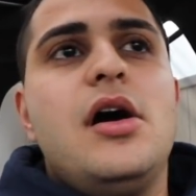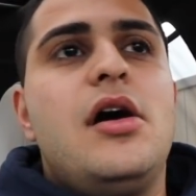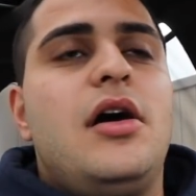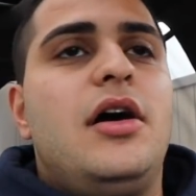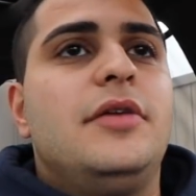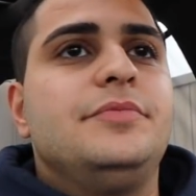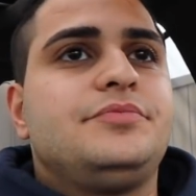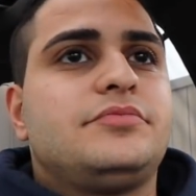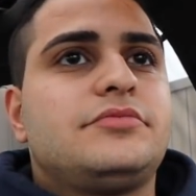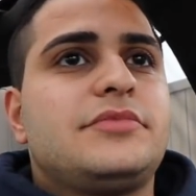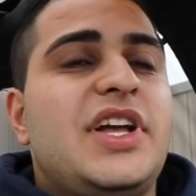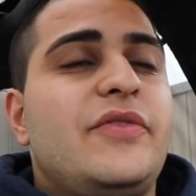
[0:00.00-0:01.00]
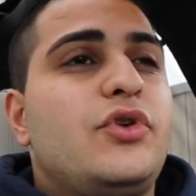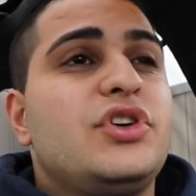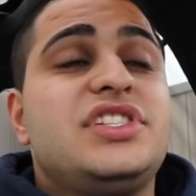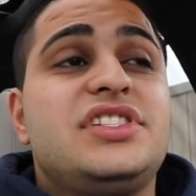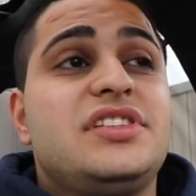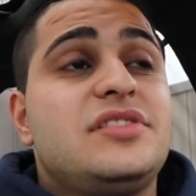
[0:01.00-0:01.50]
of
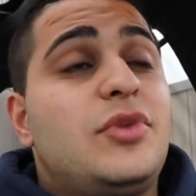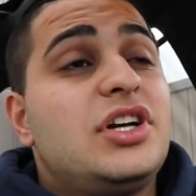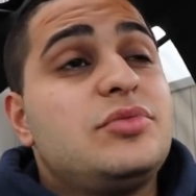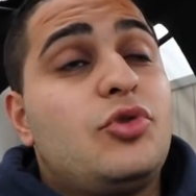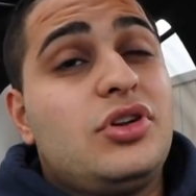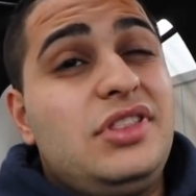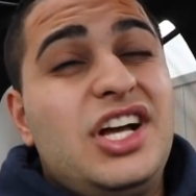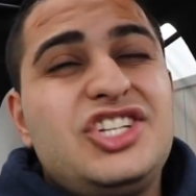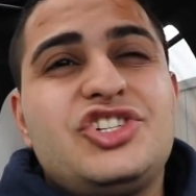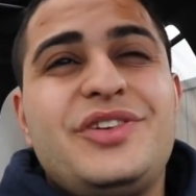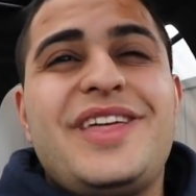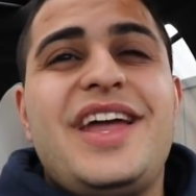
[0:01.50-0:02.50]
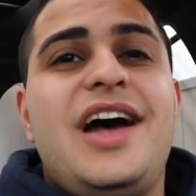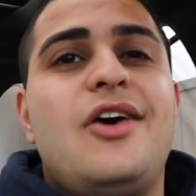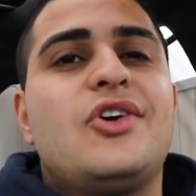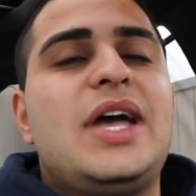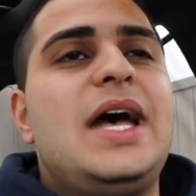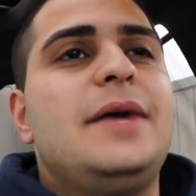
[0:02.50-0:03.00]
course this is much more luxury than a
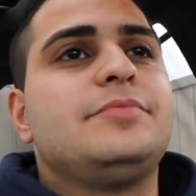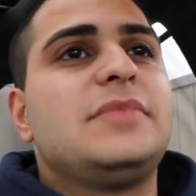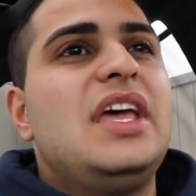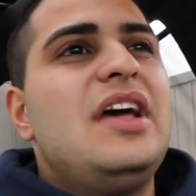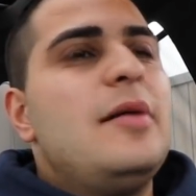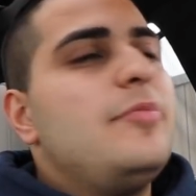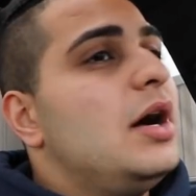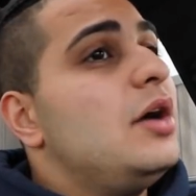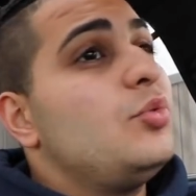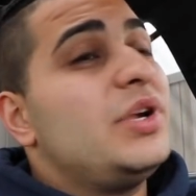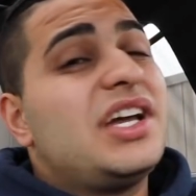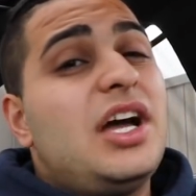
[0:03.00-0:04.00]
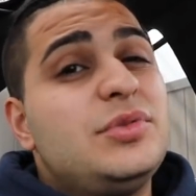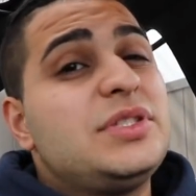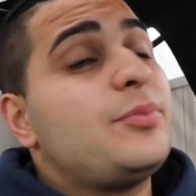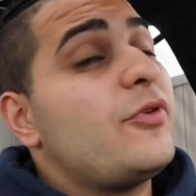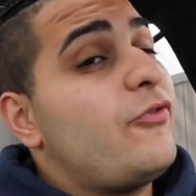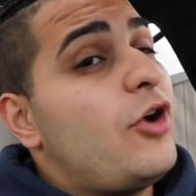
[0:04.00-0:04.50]
Hellcat. But when it comes to
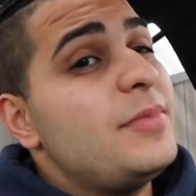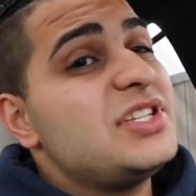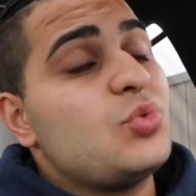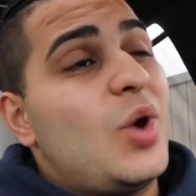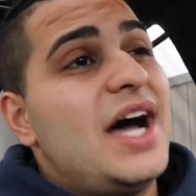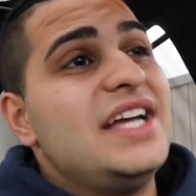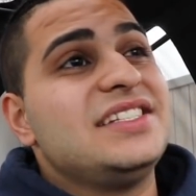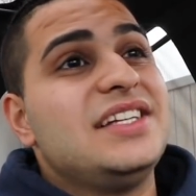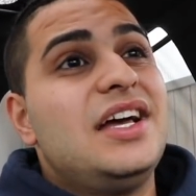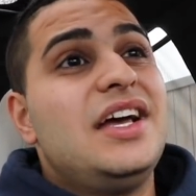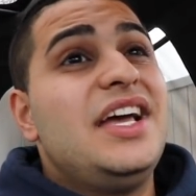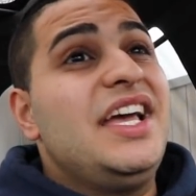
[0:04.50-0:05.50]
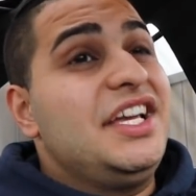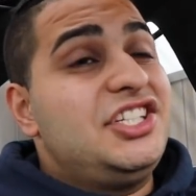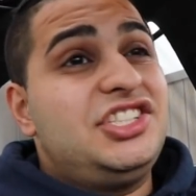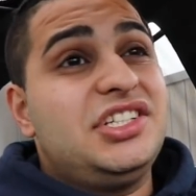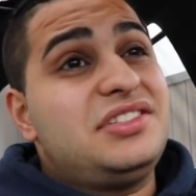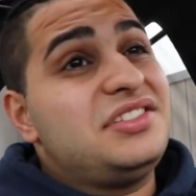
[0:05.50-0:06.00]
performance wise, it
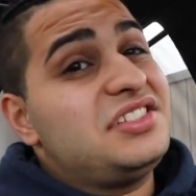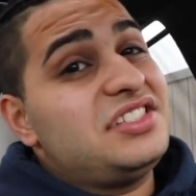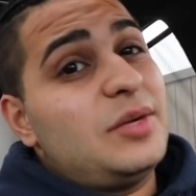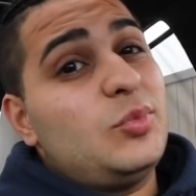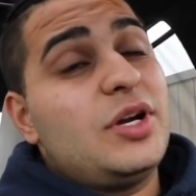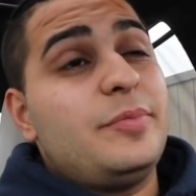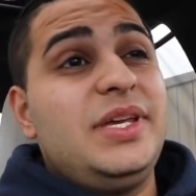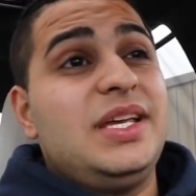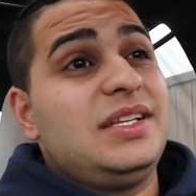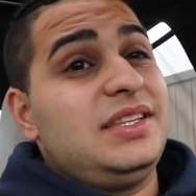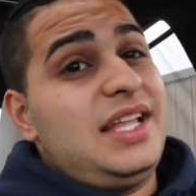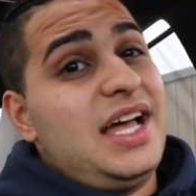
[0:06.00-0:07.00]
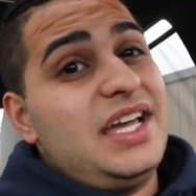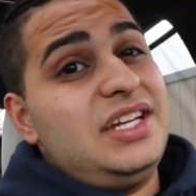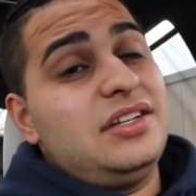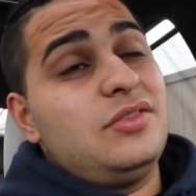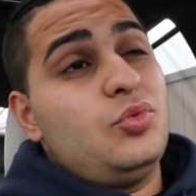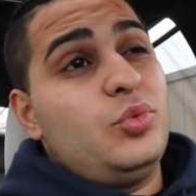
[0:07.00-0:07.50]
should somewhere be in
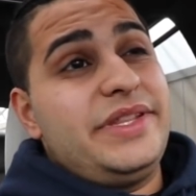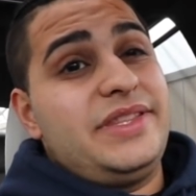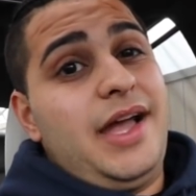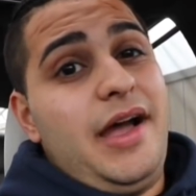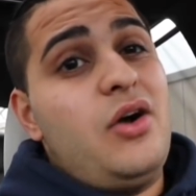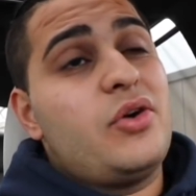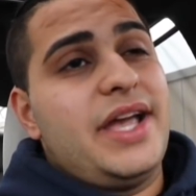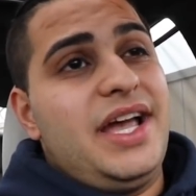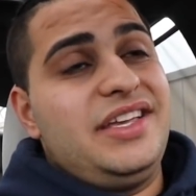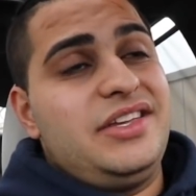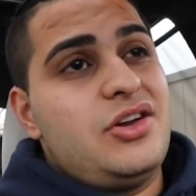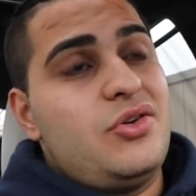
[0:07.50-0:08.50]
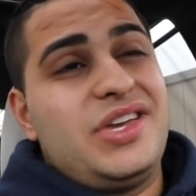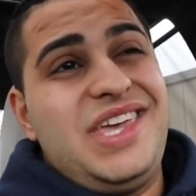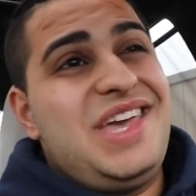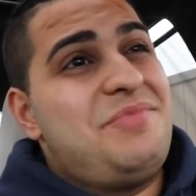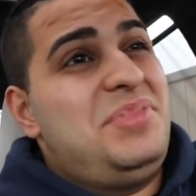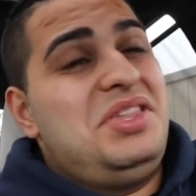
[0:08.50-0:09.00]
line with the Hellcat. You know, it
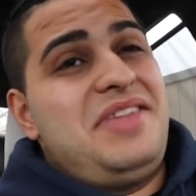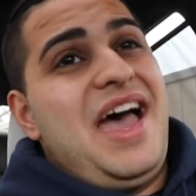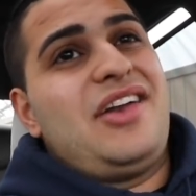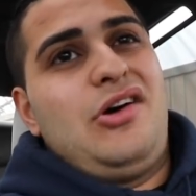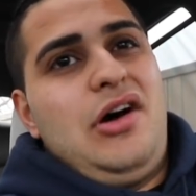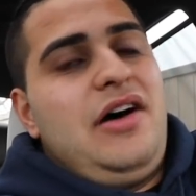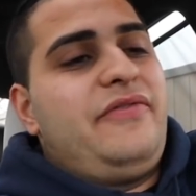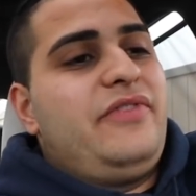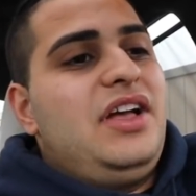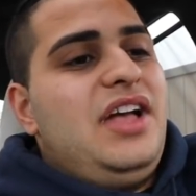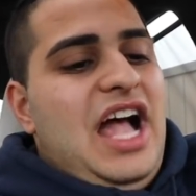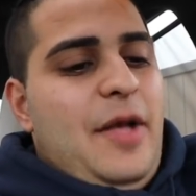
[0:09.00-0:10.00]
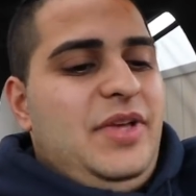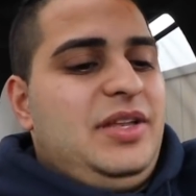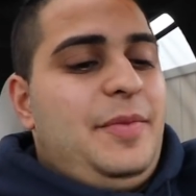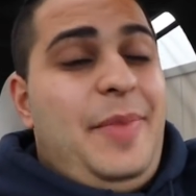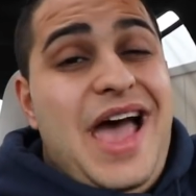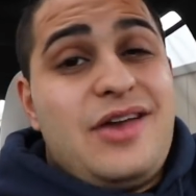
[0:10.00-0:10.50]
can't be that off. I mean,
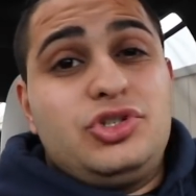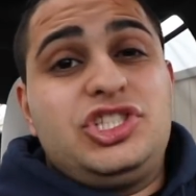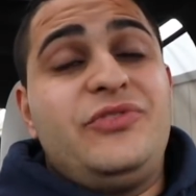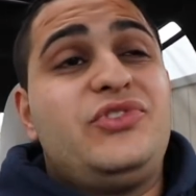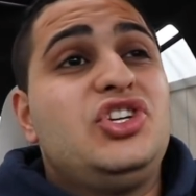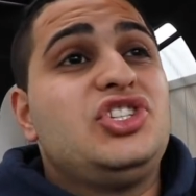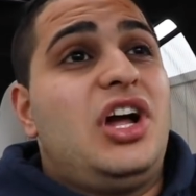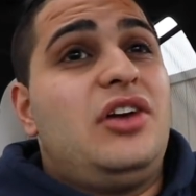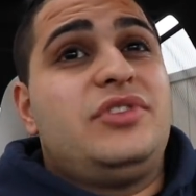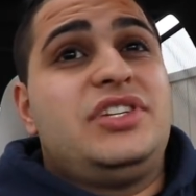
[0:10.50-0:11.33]
the paddle shifters aren't